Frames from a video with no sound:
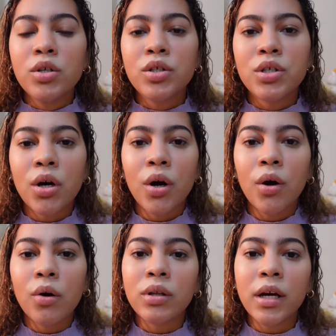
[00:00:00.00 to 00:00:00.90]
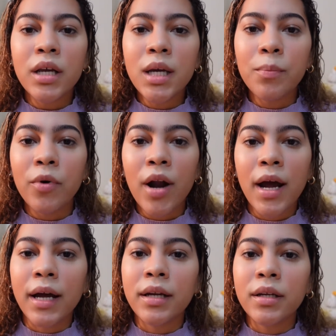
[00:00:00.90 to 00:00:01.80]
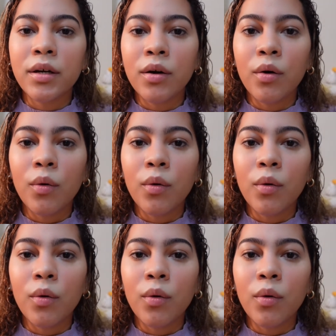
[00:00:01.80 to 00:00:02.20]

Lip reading: So Lucky Brand